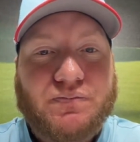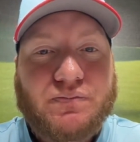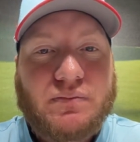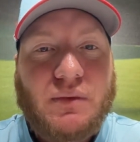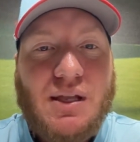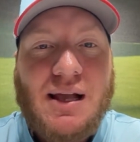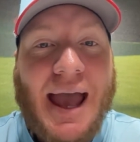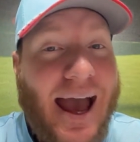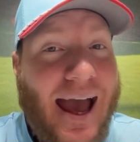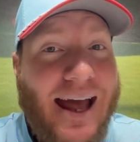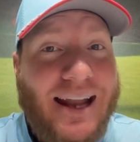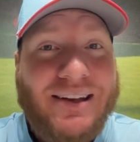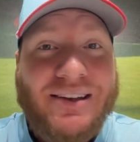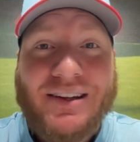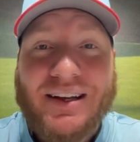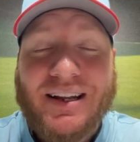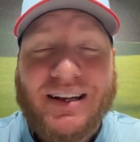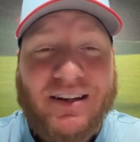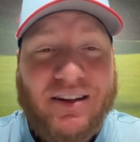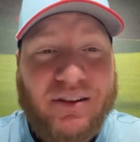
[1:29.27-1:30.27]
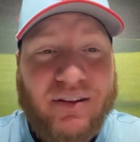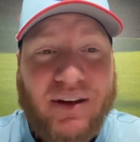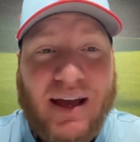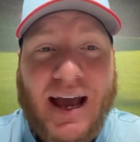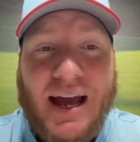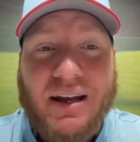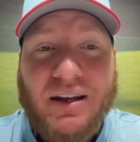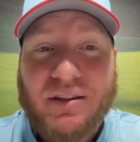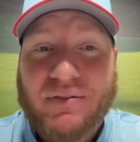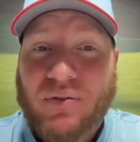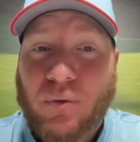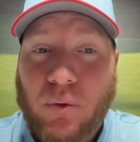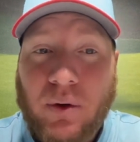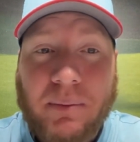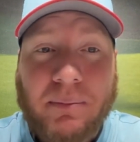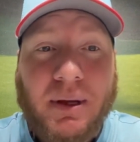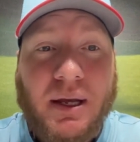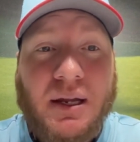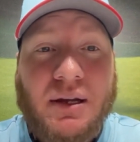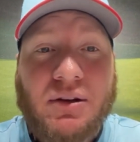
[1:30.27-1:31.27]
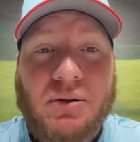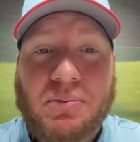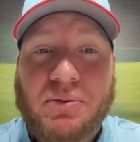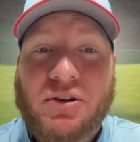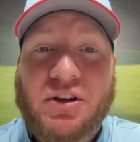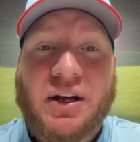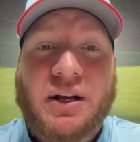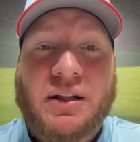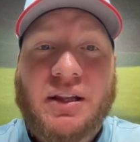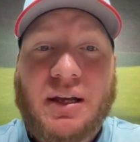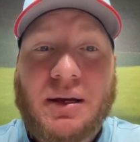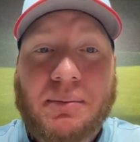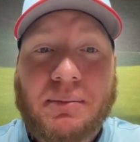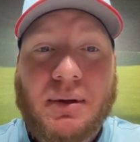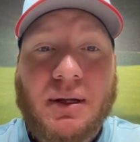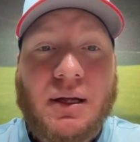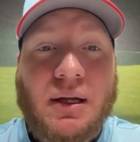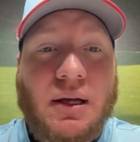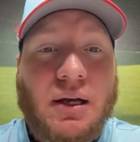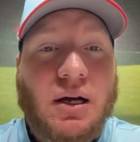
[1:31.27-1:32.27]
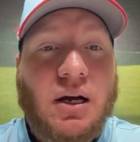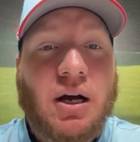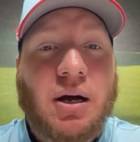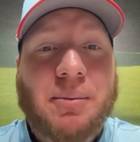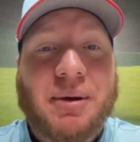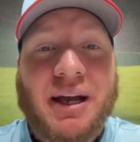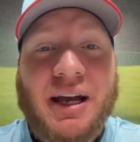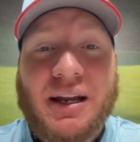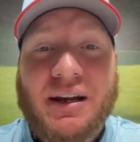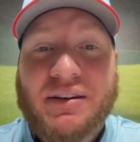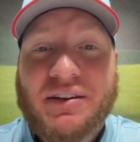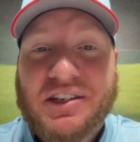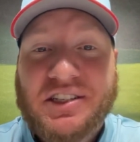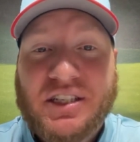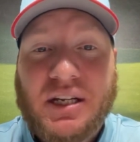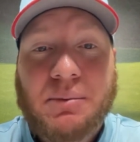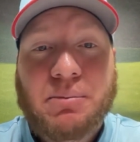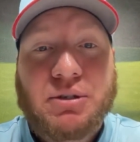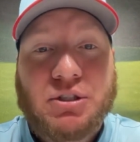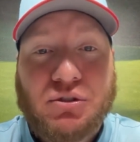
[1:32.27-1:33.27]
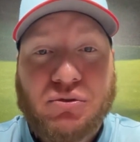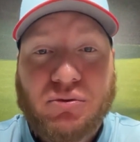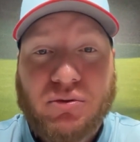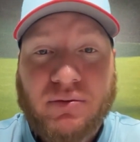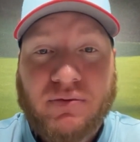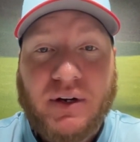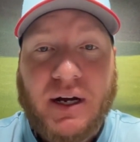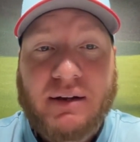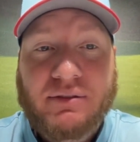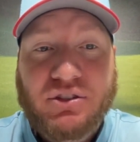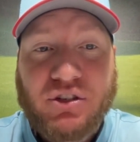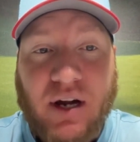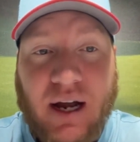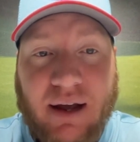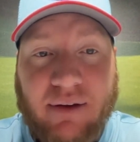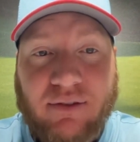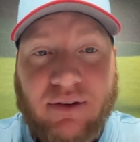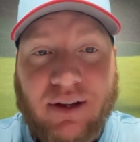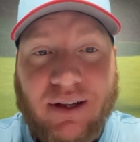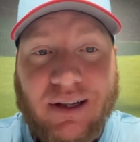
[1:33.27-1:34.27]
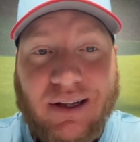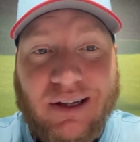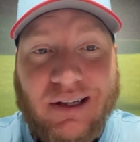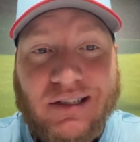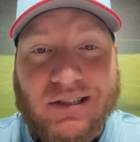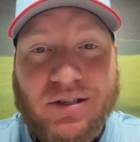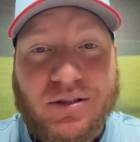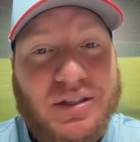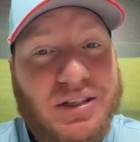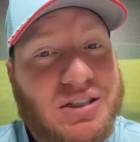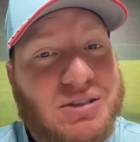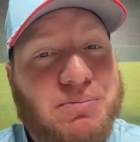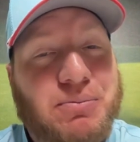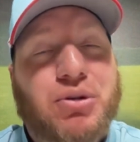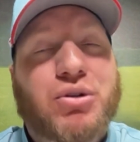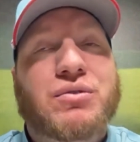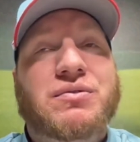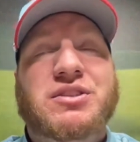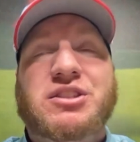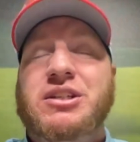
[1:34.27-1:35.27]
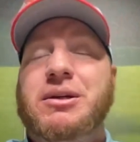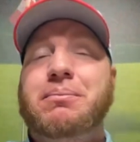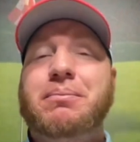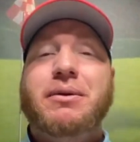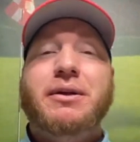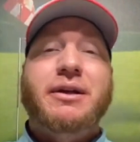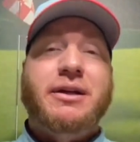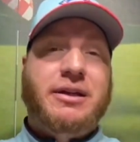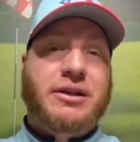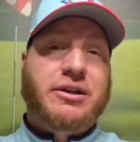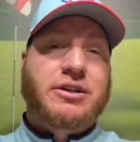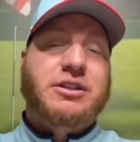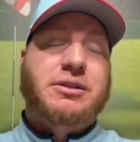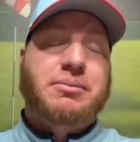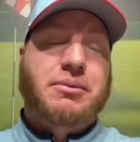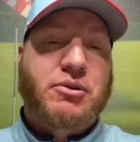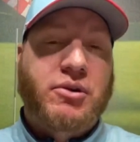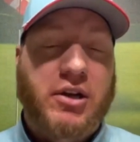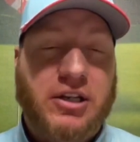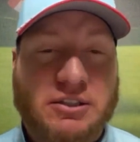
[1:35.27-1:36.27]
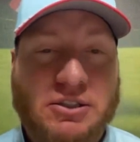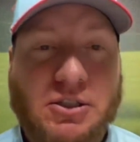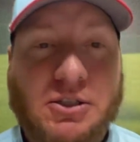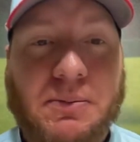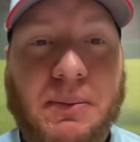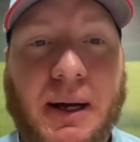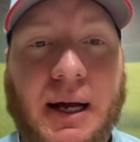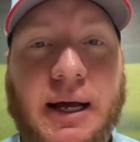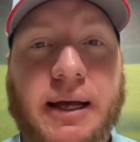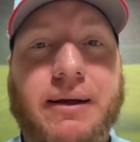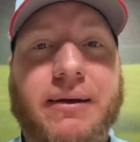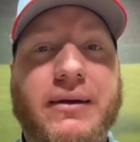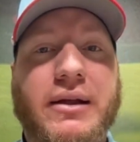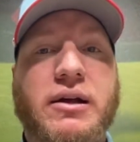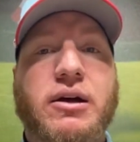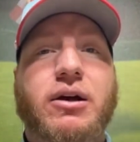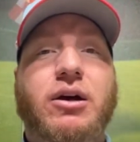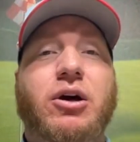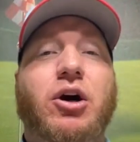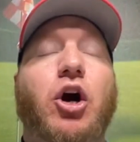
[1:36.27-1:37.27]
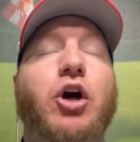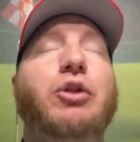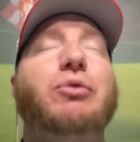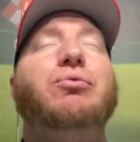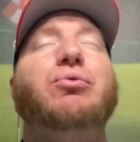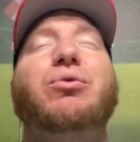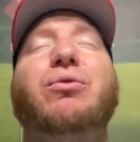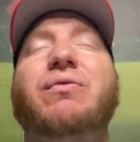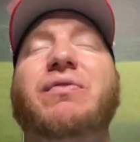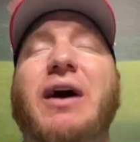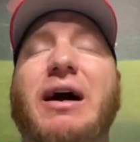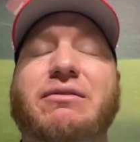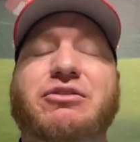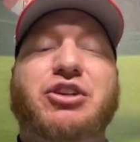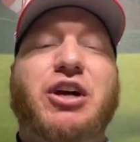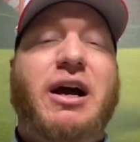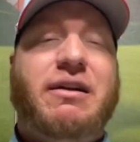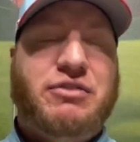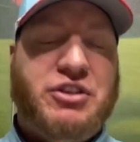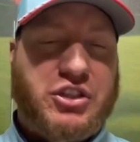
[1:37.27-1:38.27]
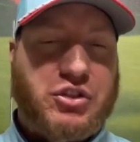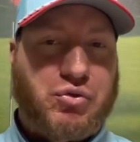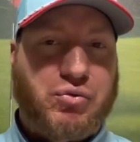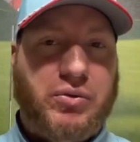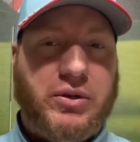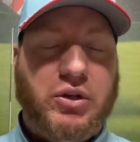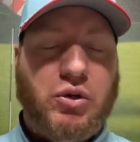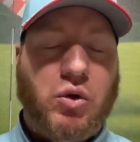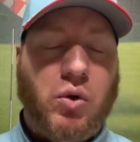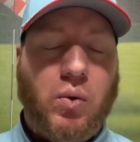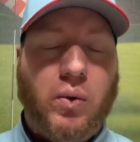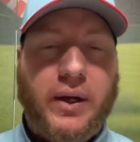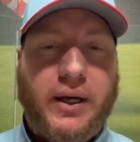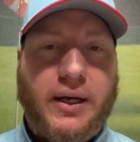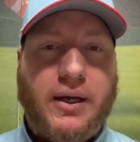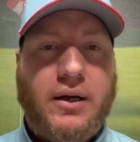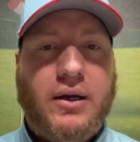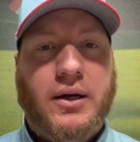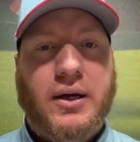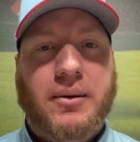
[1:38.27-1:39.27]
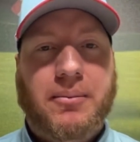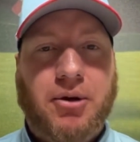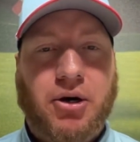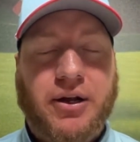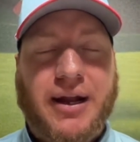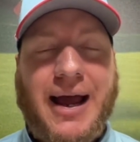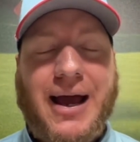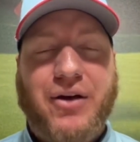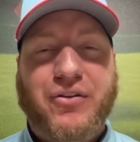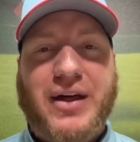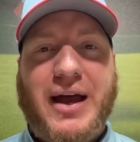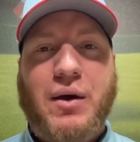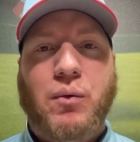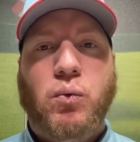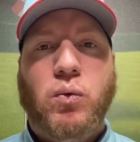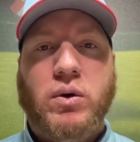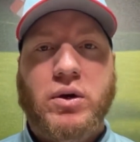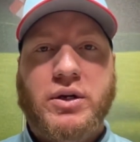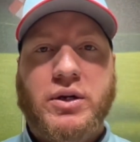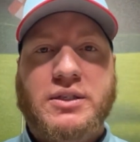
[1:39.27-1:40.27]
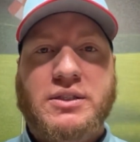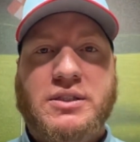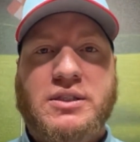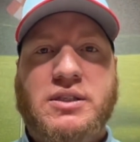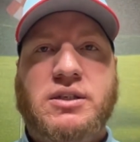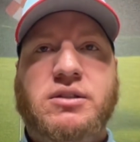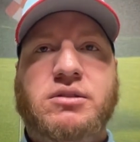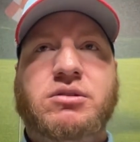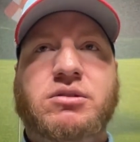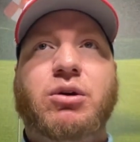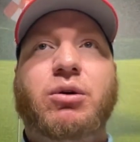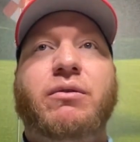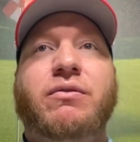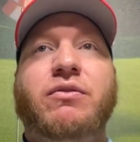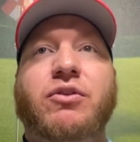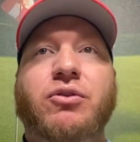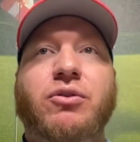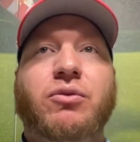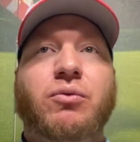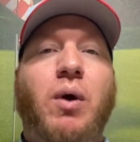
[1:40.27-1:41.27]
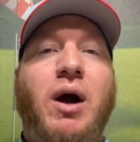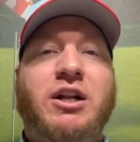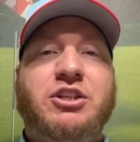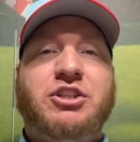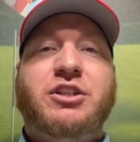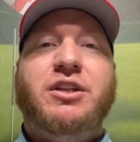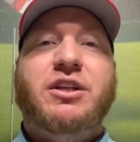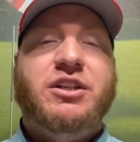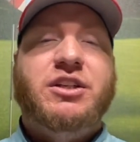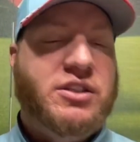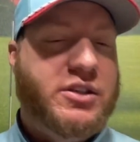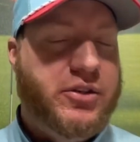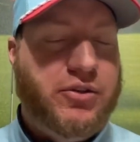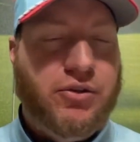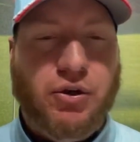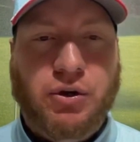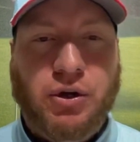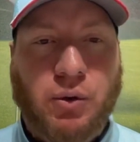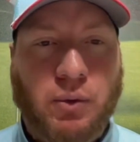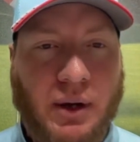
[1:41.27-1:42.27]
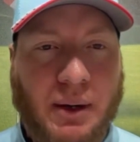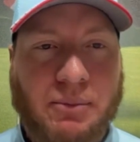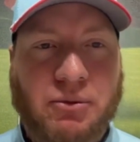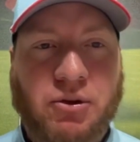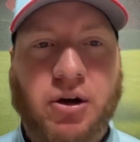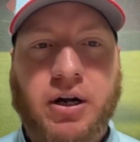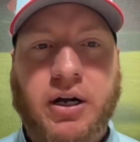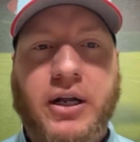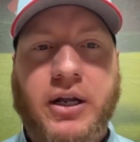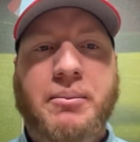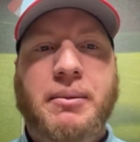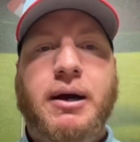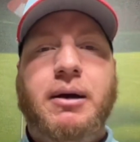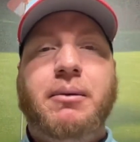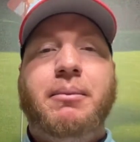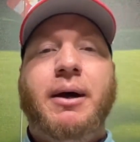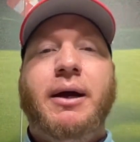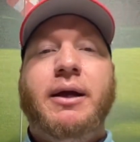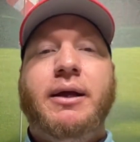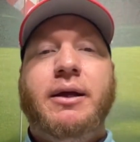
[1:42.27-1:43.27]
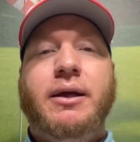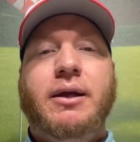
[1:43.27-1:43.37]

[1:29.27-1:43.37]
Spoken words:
add to the 40-man to protect them ahead of December's Rule 5 draft. So this move simply clears up a roster spot. On the Rule 5 draft, just real quick on how that works. So if you're watching this and you don't know what I'm talking about by